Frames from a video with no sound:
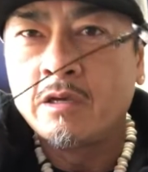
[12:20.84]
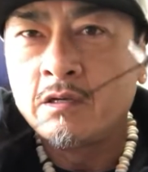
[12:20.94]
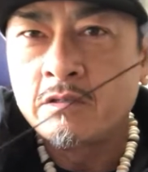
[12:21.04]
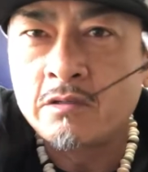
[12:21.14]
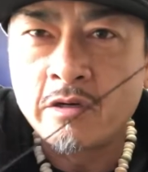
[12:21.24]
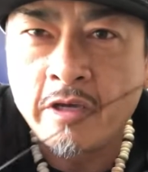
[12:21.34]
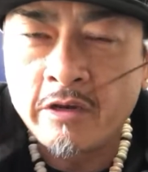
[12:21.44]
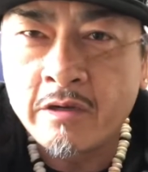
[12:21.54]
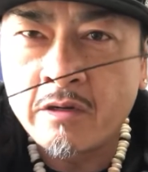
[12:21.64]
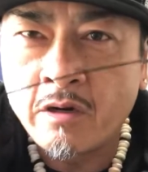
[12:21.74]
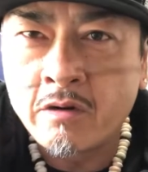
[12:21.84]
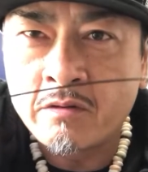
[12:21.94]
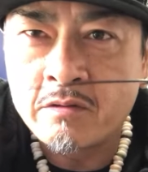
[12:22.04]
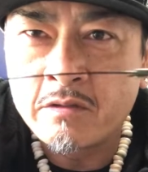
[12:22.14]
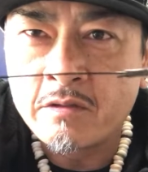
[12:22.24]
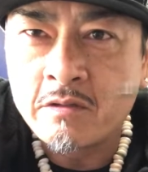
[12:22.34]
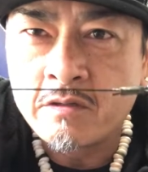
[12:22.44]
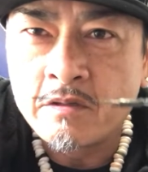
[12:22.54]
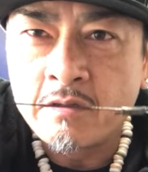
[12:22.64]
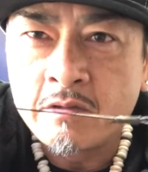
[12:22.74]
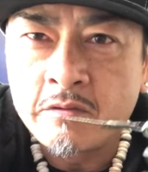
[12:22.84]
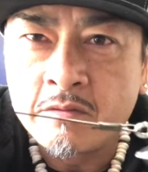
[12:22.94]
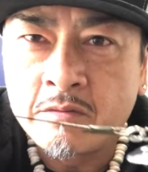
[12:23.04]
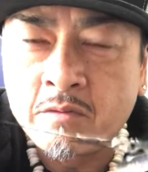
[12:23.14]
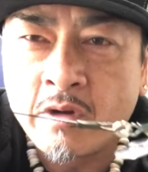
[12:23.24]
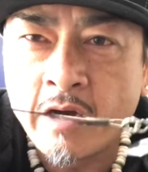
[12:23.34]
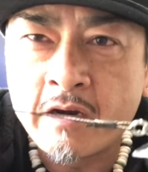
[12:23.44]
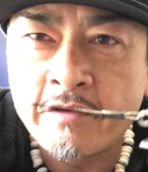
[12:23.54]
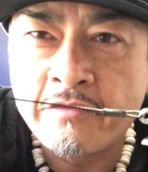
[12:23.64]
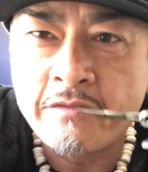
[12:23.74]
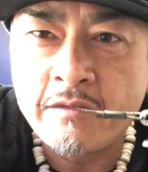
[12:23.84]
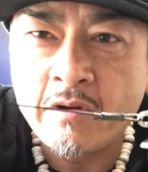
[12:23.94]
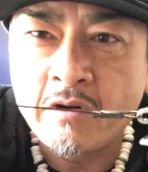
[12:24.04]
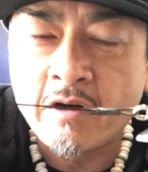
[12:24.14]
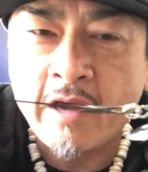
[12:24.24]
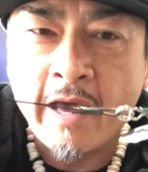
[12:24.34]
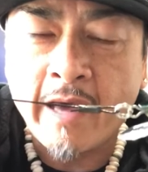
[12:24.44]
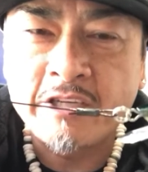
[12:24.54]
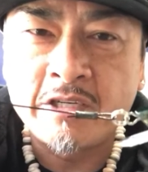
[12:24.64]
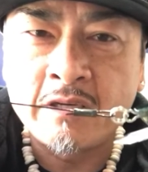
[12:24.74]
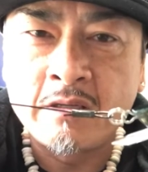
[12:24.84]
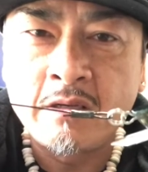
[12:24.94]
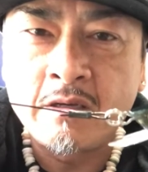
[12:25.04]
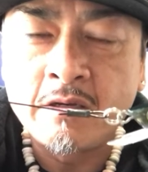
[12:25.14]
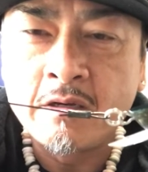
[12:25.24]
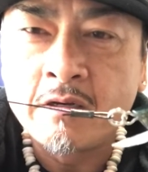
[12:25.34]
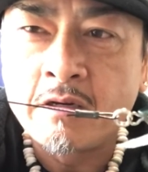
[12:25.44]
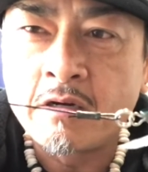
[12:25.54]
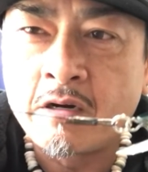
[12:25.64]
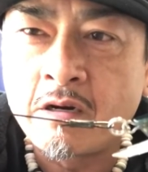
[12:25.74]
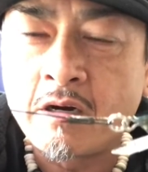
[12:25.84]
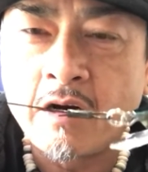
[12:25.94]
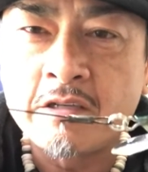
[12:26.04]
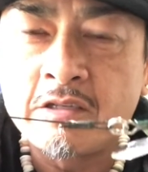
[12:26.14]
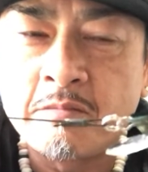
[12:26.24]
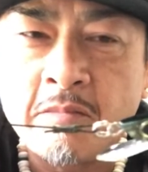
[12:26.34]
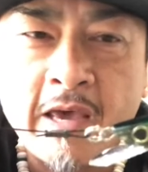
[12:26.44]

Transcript: So here you go. We got our action, our awesome